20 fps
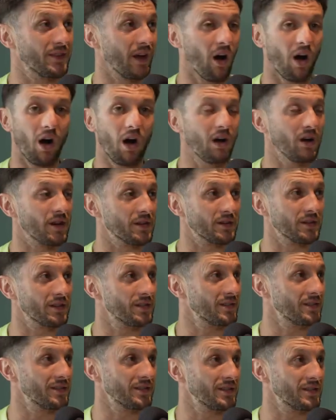hard.
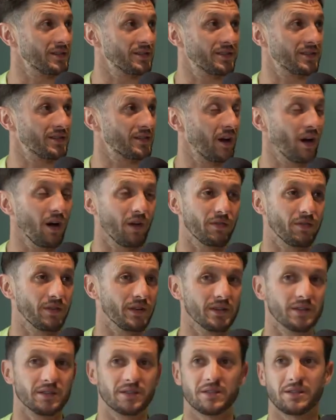It's tough.
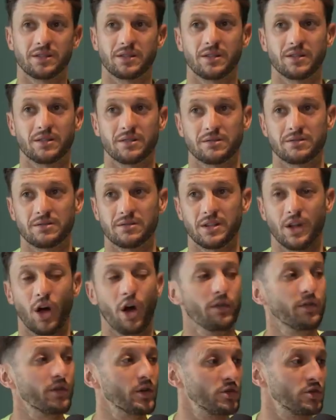It's
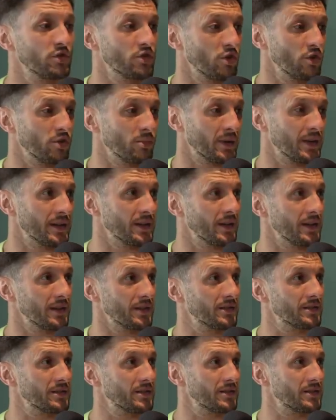life consuming.
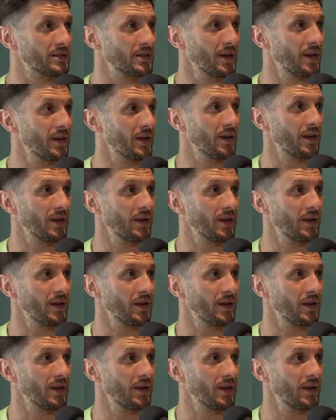It's